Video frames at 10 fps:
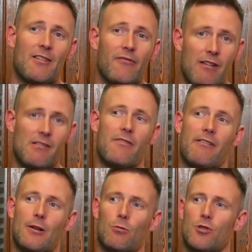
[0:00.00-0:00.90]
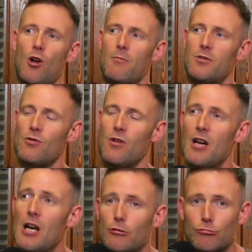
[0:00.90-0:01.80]
a very, very long time, so it's not
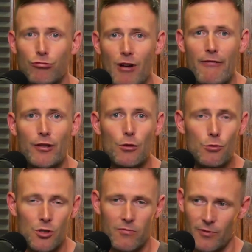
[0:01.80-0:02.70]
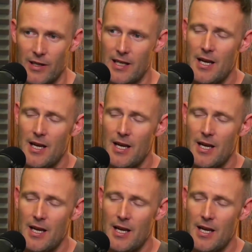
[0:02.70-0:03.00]
revolutionary.